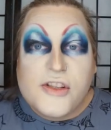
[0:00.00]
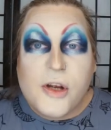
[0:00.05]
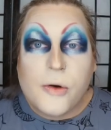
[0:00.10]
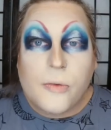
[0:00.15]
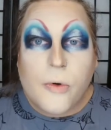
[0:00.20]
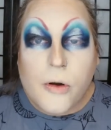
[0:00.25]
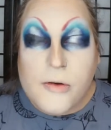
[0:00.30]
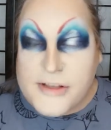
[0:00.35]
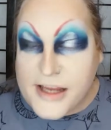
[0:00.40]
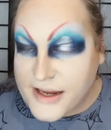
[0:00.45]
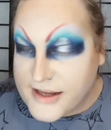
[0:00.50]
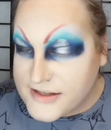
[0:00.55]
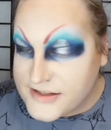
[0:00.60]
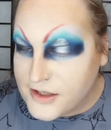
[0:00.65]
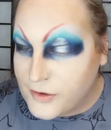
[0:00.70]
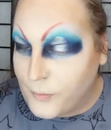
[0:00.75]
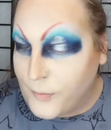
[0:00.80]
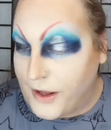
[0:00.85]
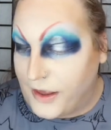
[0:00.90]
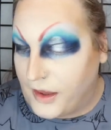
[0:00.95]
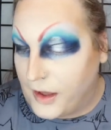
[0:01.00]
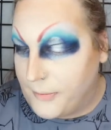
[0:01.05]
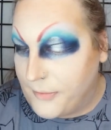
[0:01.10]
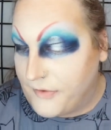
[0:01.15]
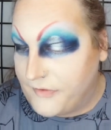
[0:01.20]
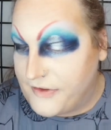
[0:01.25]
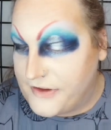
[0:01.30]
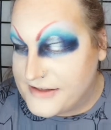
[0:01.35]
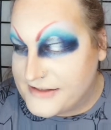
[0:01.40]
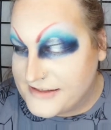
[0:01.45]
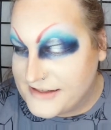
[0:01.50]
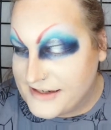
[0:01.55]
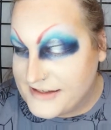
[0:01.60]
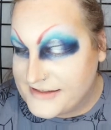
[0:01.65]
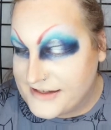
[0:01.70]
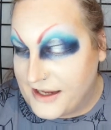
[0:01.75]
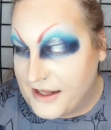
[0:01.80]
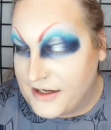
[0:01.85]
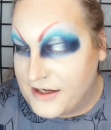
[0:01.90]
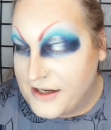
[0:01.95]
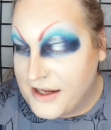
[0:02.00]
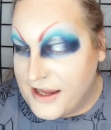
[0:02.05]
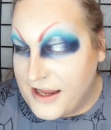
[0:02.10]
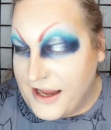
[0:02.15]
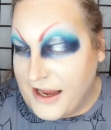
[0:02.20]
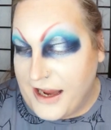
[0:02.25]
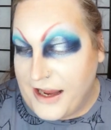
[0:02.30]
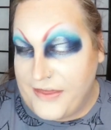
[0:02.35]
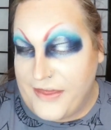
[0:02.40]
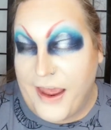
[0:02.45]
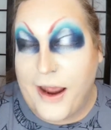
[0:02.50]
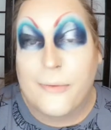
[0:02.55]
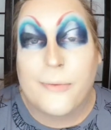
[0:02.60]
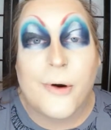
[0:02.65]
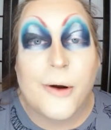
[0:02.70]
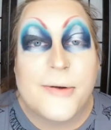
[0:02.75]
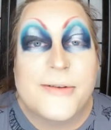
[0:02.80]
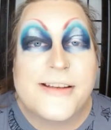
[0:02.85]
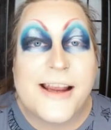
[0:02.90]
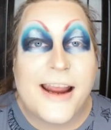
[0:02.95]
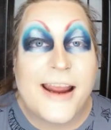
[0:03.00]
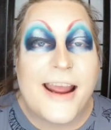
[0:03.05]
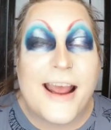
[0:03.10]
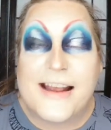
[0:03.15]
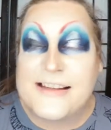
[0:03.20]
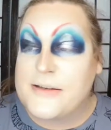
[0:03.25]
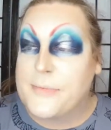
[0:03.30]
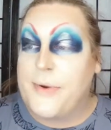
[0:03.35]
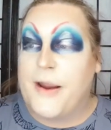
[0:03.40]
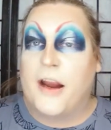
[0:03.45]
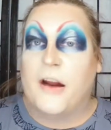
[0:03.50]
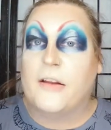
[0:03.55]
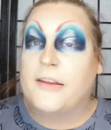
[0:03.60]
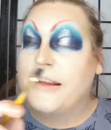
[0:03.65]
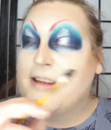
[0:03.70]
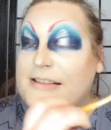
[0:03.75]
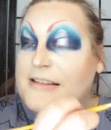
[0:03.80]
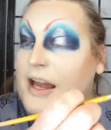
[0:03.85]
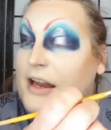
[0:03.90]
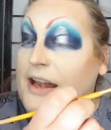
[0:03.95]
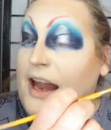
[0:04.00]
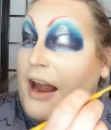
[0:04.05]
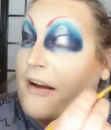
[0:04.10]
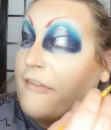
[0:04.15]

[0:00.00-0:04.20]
So Rosé is the Willem of this season, in that Rosé has apparently done